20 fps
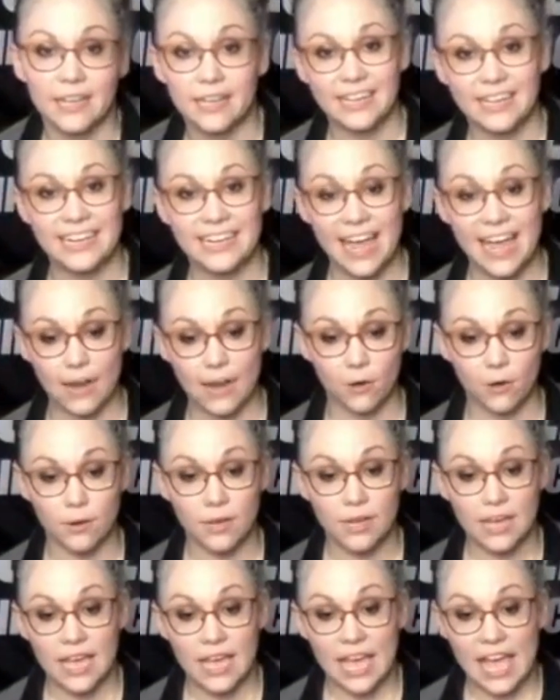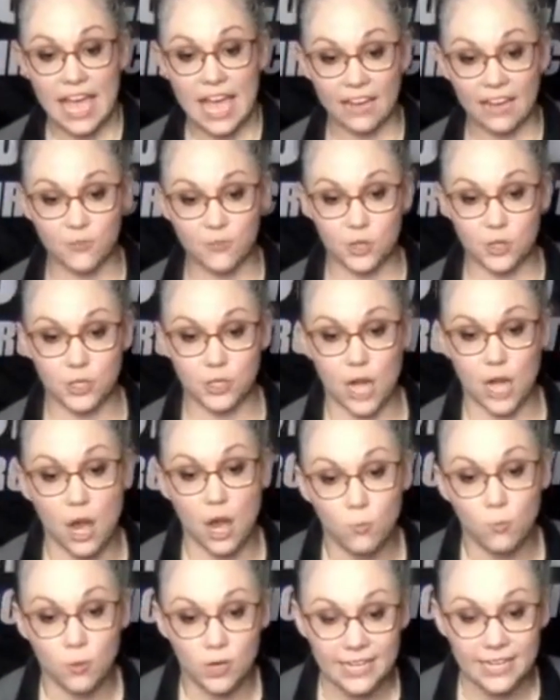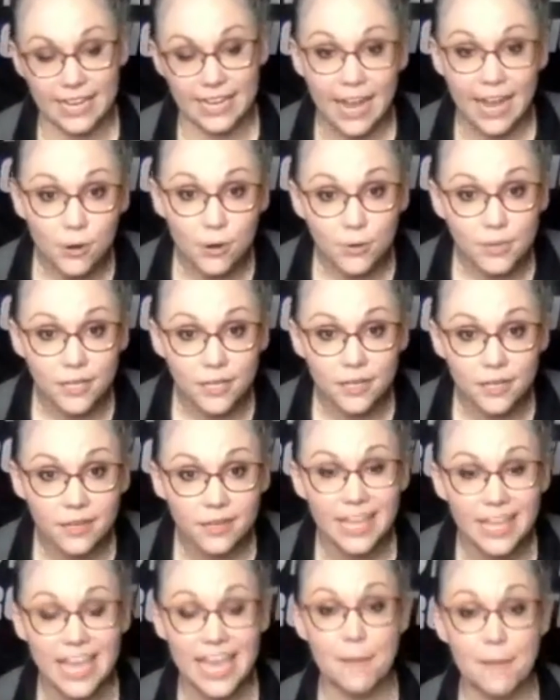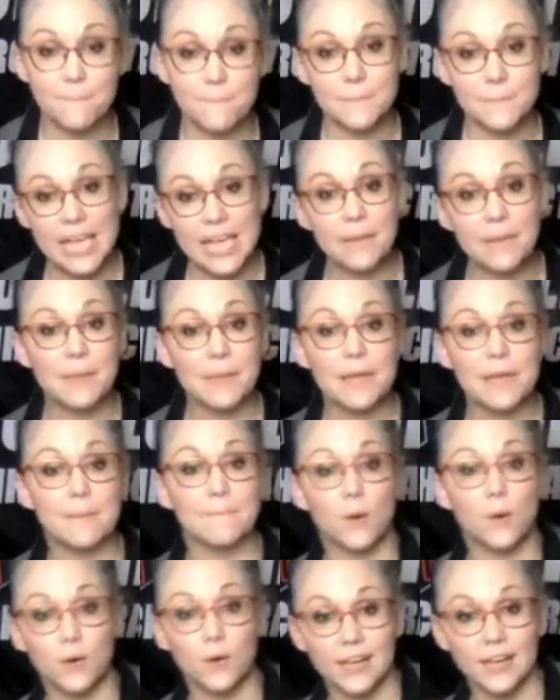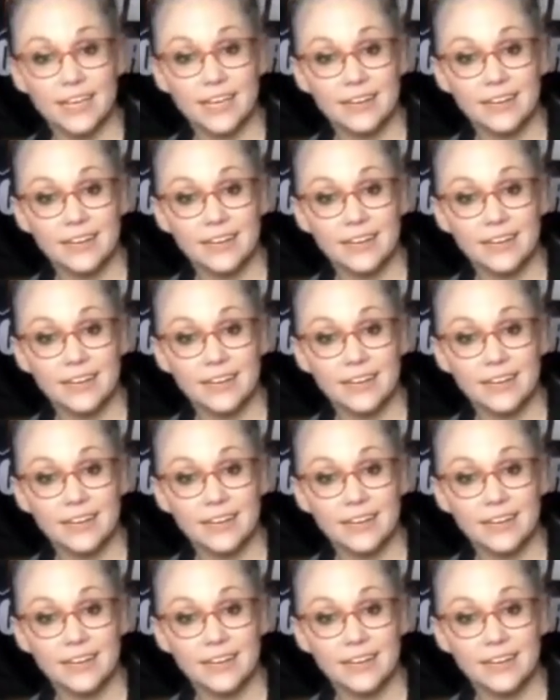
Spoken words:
Now, if you're not working out, it may be important